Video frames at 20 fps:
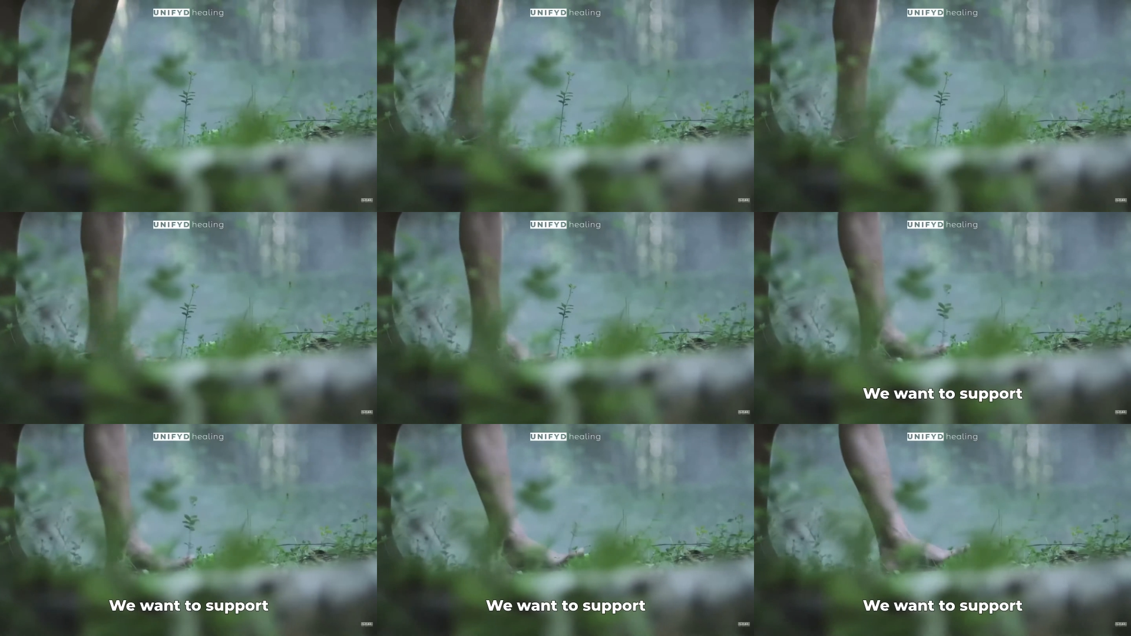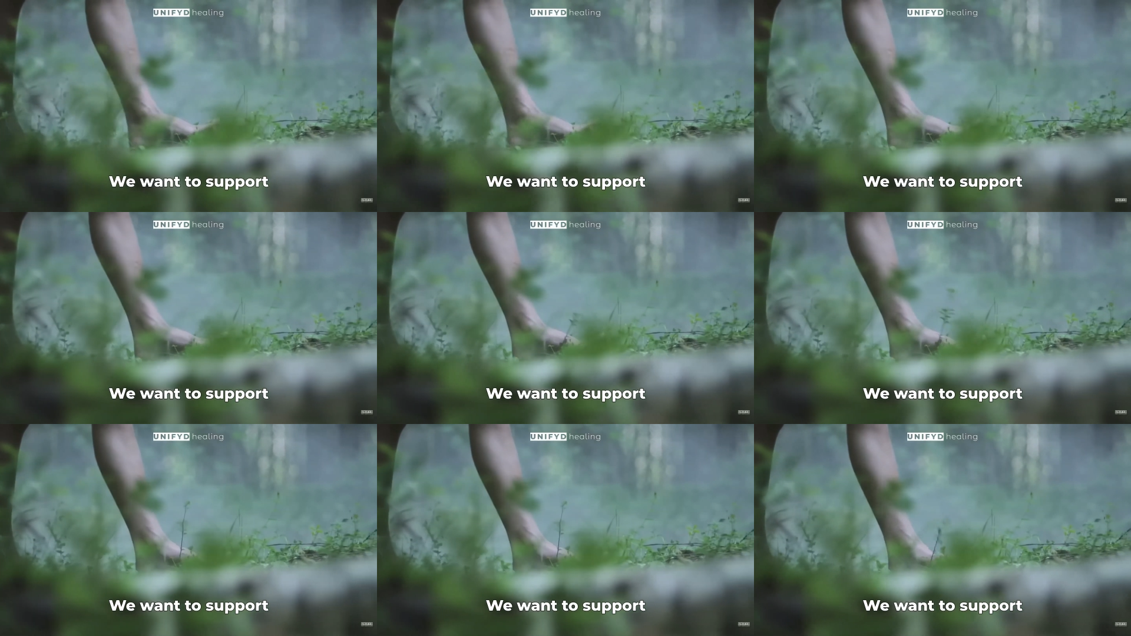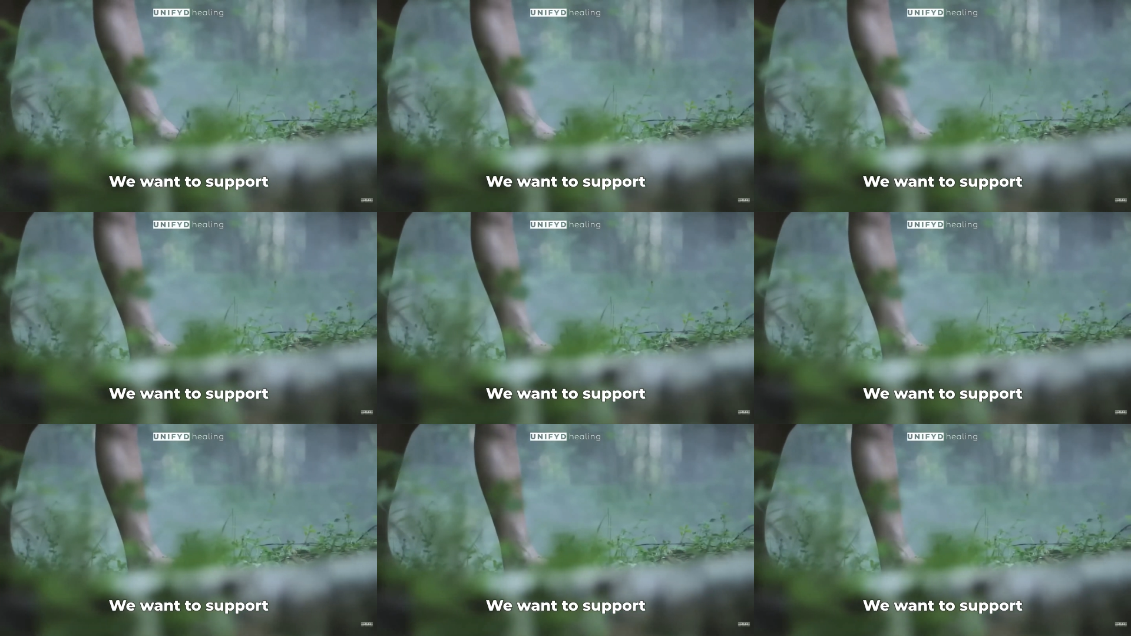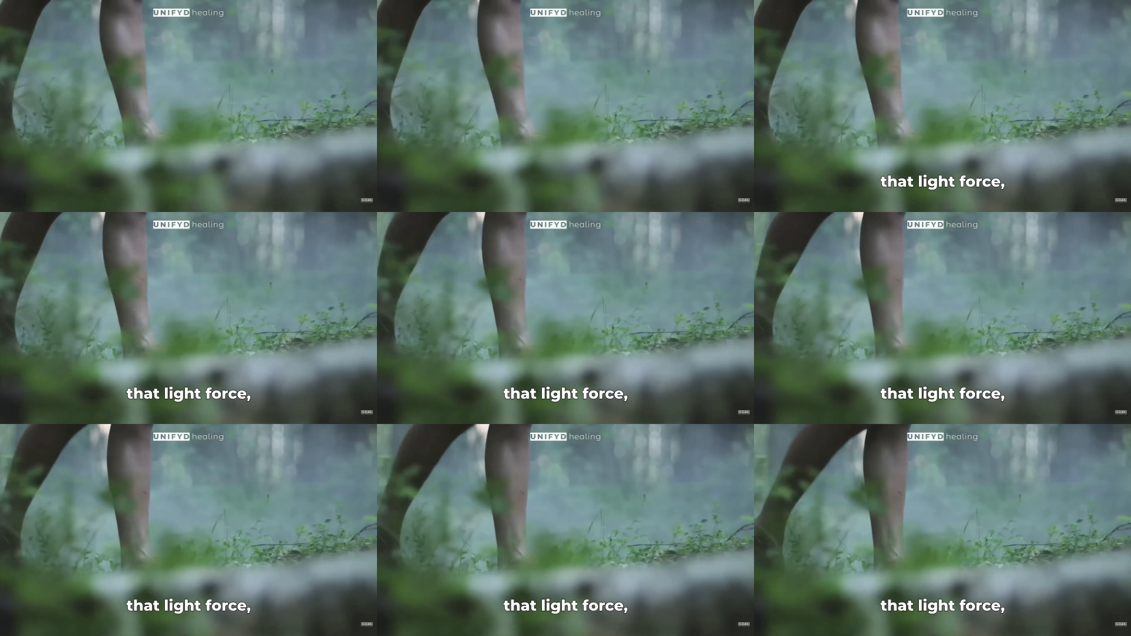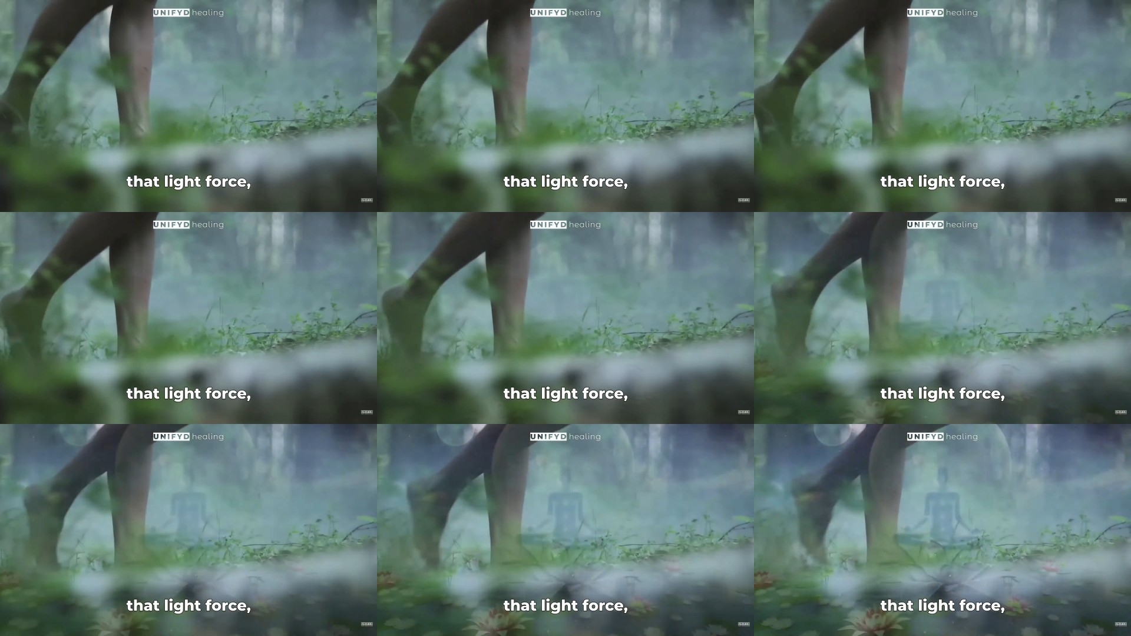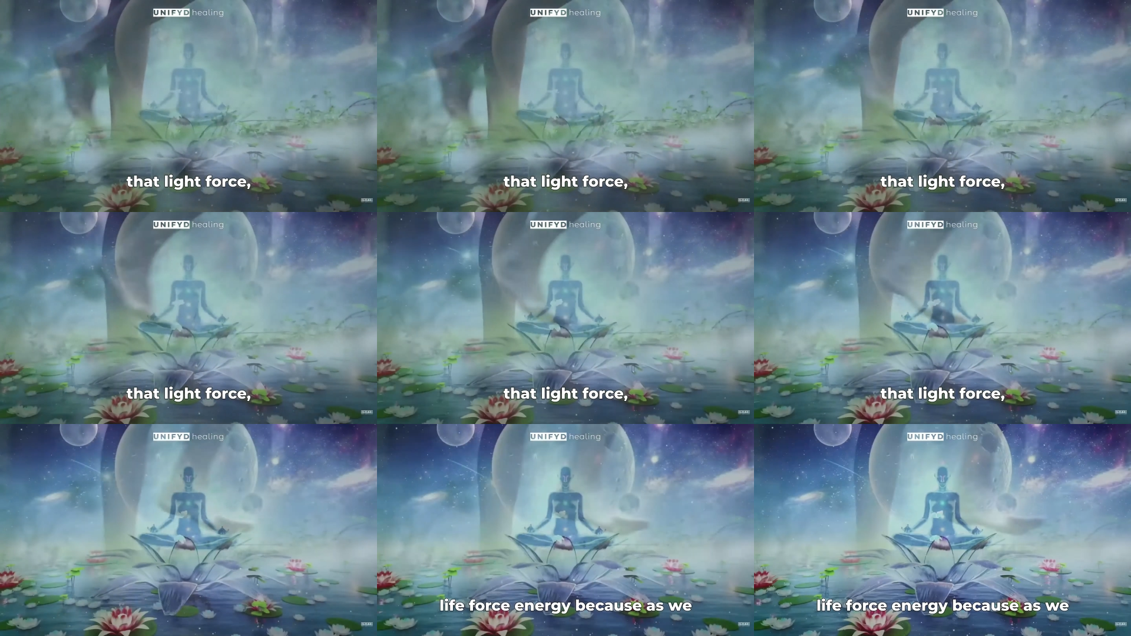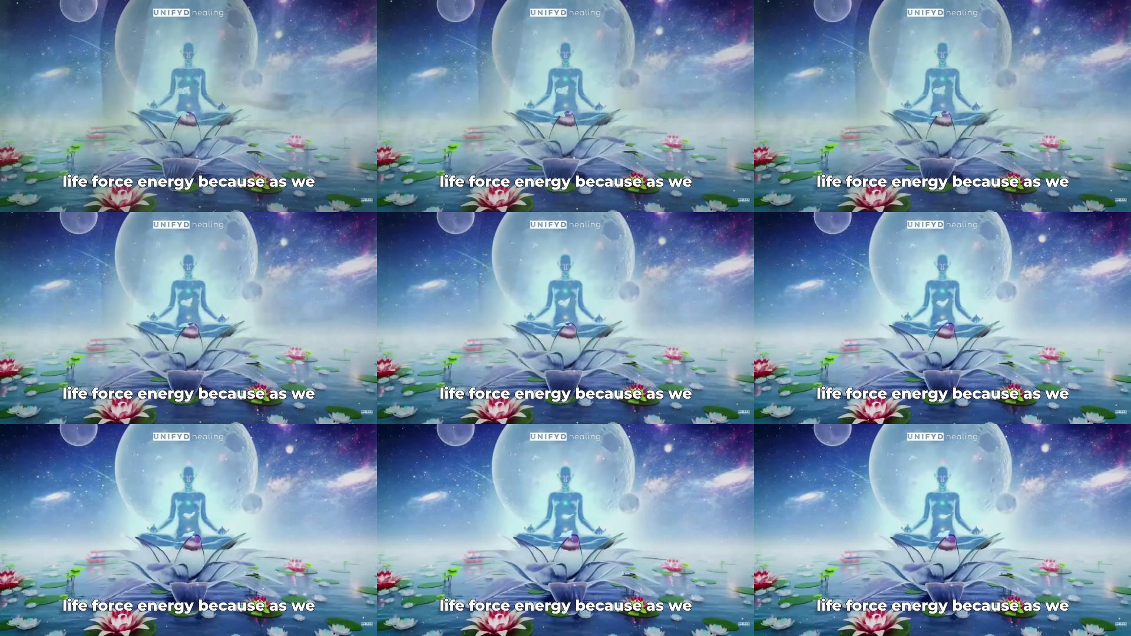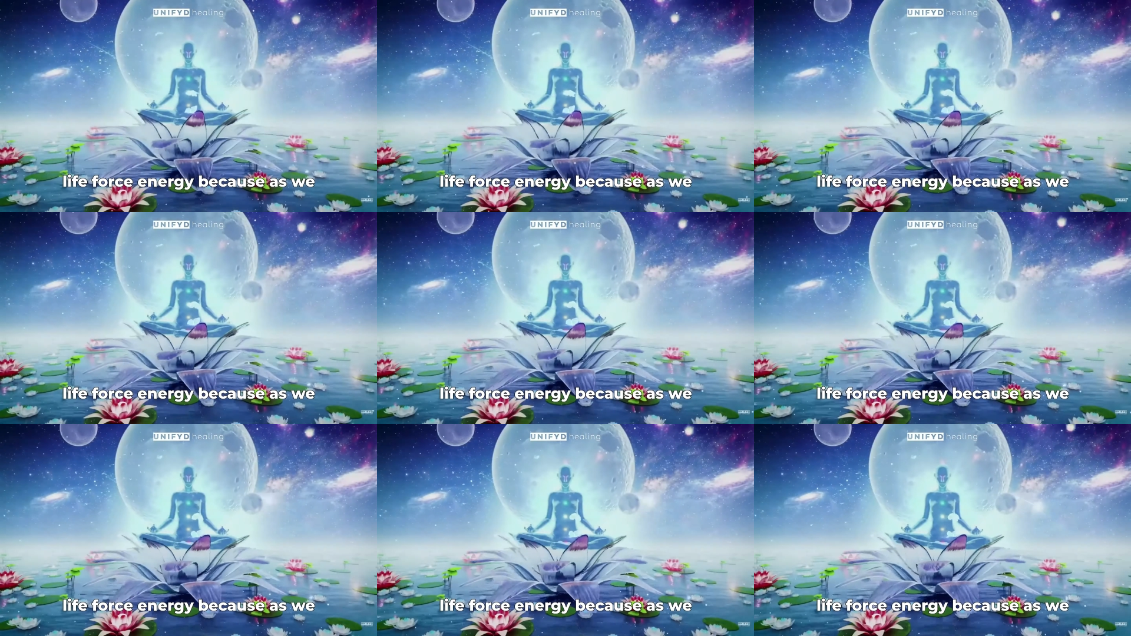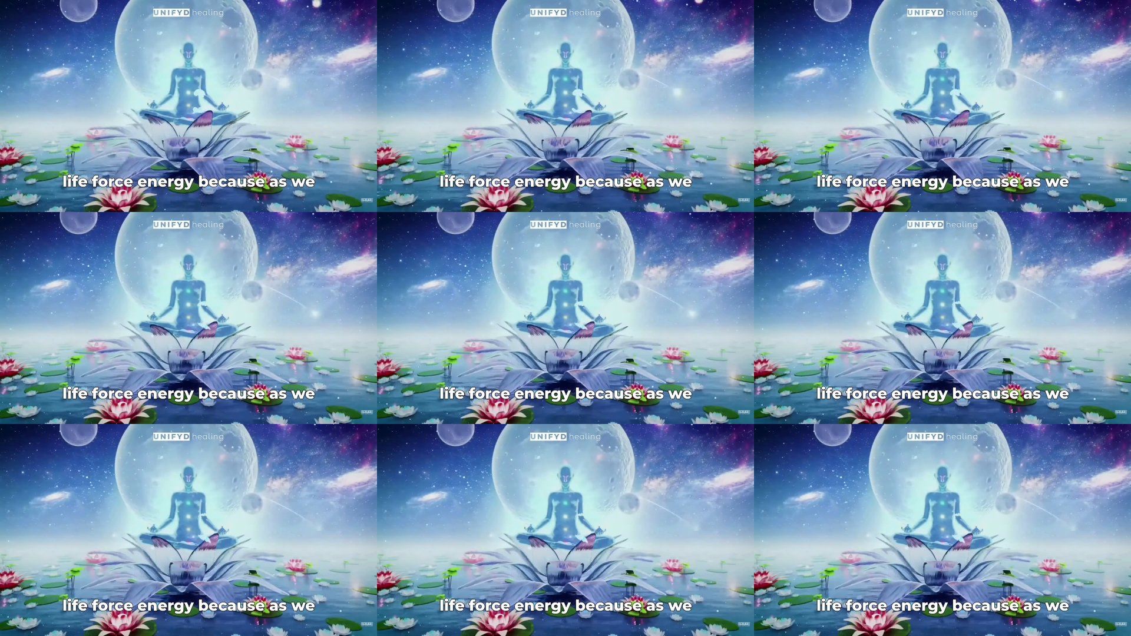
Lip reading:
No face is visible, so there are no lips to read.